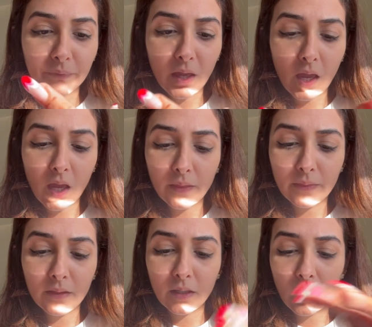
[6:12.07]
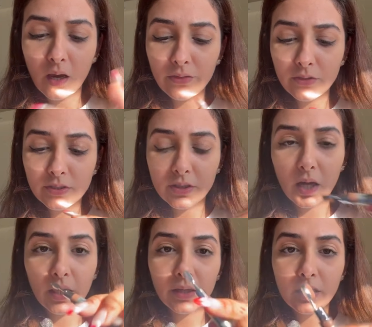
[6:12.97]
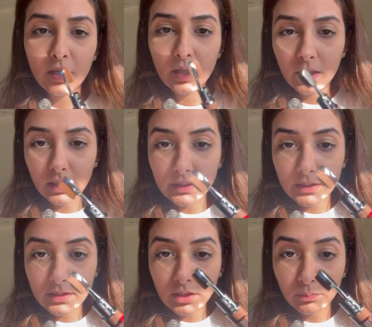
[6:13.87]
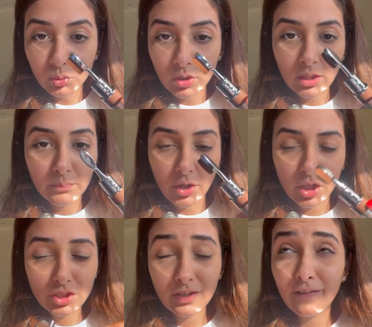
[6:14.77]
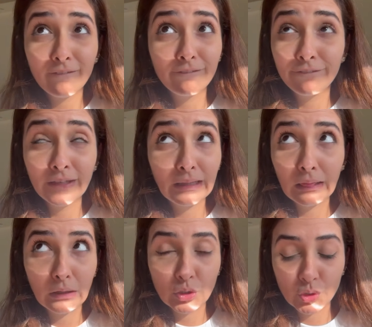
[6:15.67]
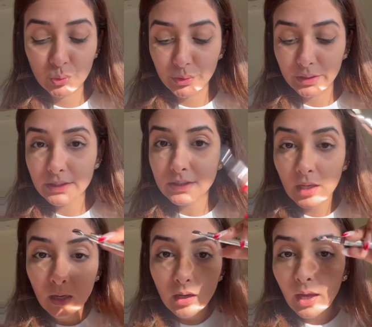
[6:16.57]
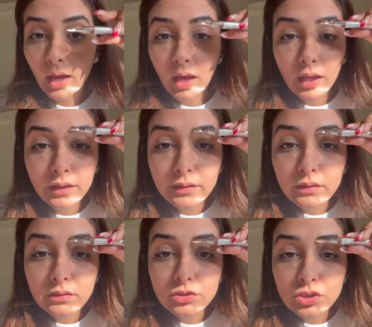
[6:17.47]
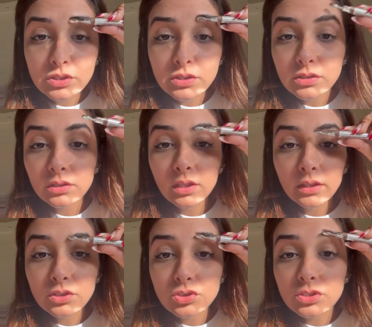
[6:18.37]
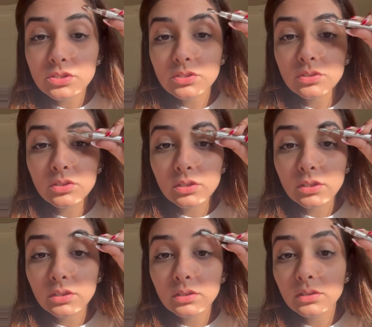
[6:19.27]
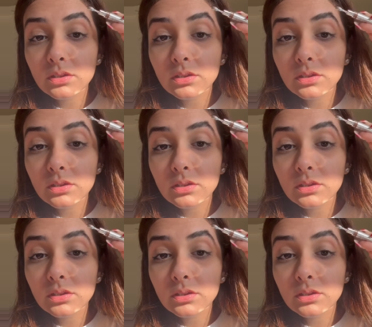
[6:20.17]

and the other side is this kabuki brush, real luxurious, and just like it just really